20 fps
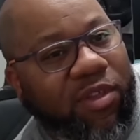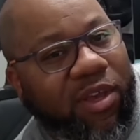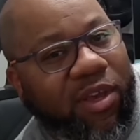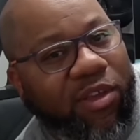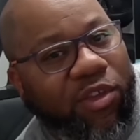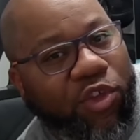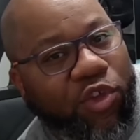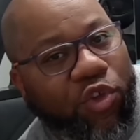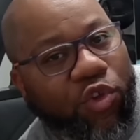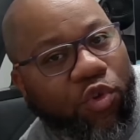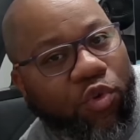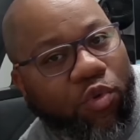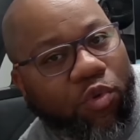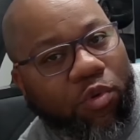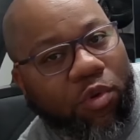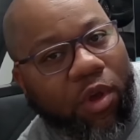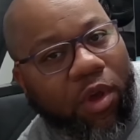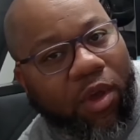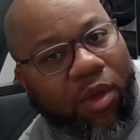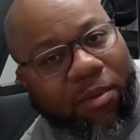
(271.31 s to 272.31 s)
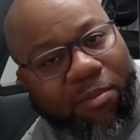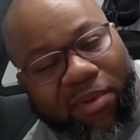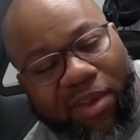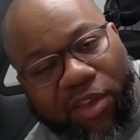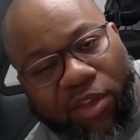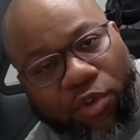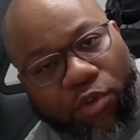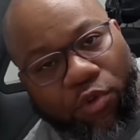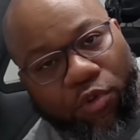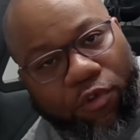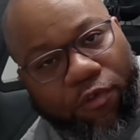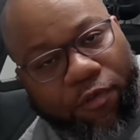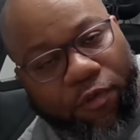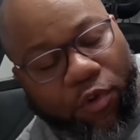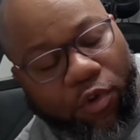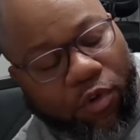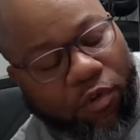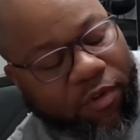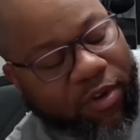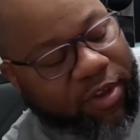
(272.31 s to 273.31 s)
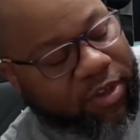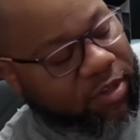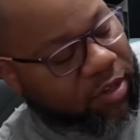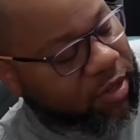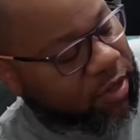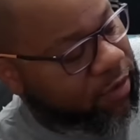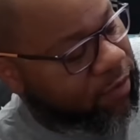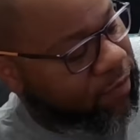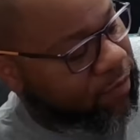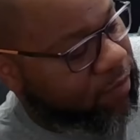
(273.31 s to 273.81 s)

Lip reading: that you may use for your racing.